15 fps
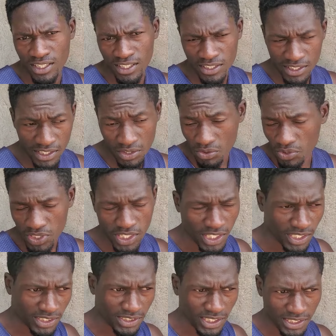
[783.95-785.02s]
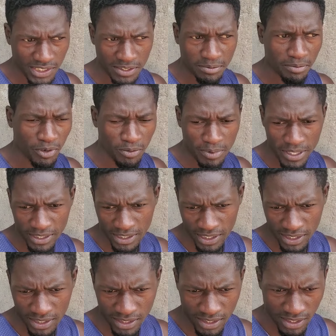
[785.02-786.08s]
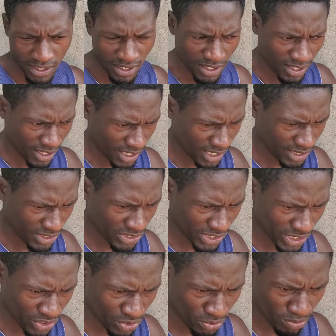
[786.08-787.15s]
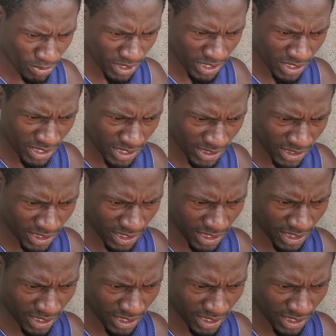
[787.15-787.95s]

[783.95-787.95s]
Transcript: then you'll understand it more better. I try to mean that